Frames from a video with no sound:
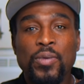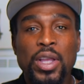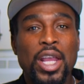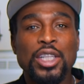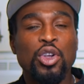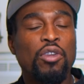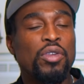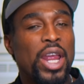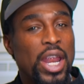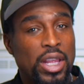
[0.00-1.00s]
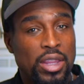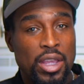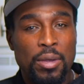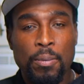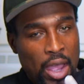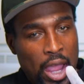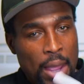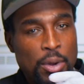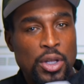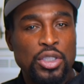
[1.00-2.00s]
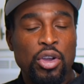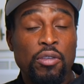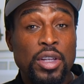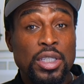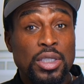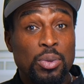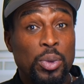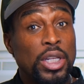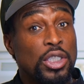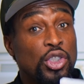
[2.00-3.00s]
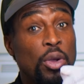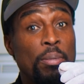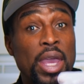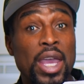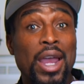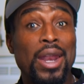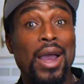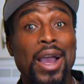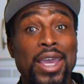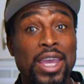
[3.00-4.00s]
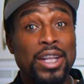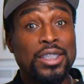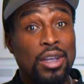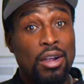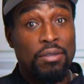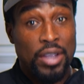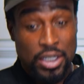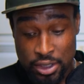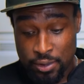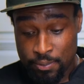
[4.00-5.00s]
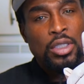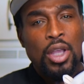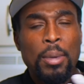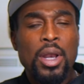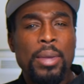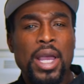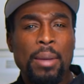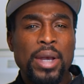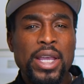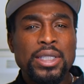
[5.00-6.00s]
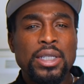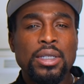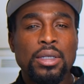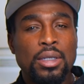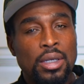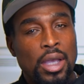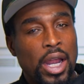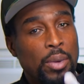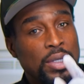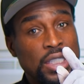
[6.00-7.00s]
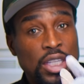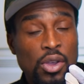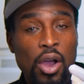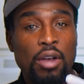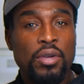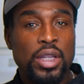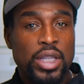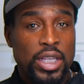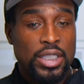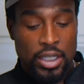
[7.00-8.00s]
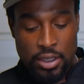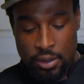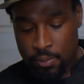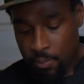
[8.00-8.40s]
You can serve with anything. I am gonna serve this with Jamaican ackee and saltfish. So I'm gonna make a plate and I will see you all for the taste test.